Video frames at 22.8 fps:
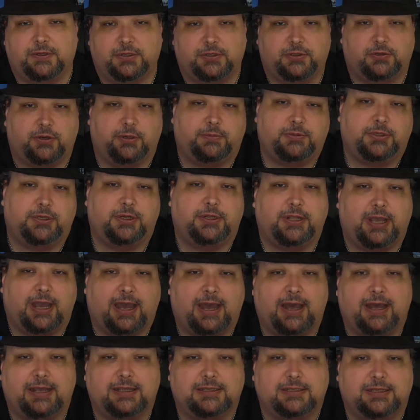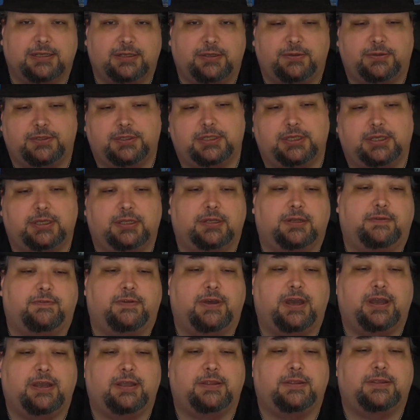description of the eyes that you see in
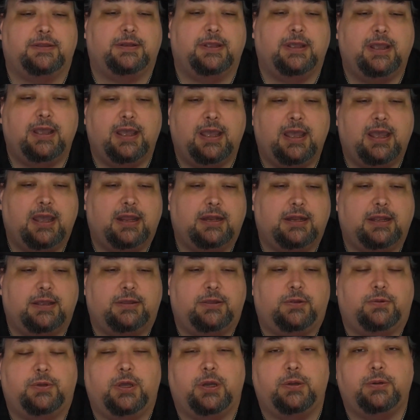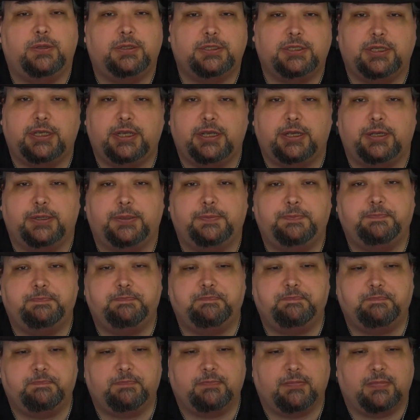leviathan now you'll notice here
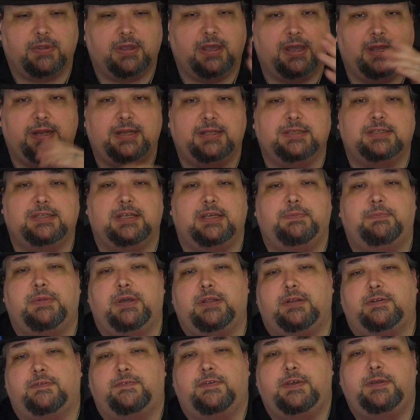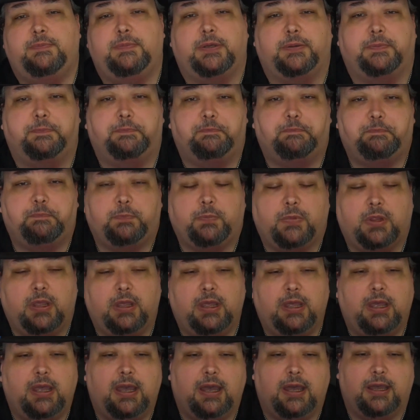i didn't say male or female
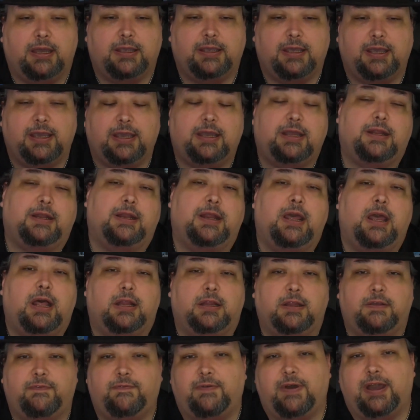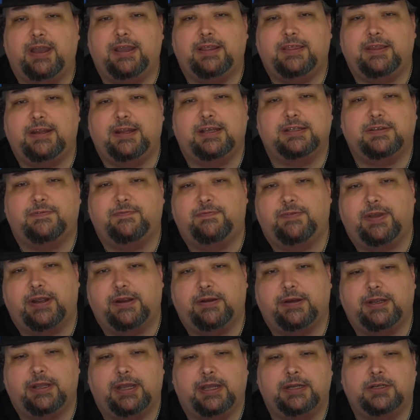again leviathan has a
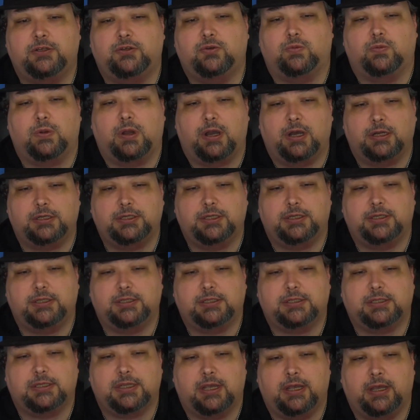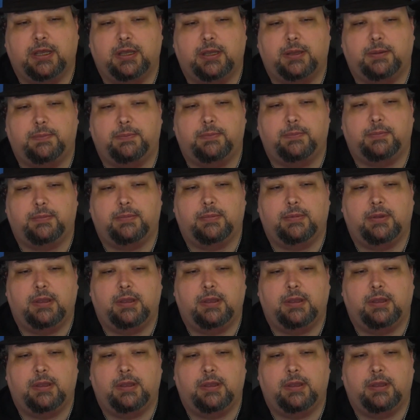very androgynous um,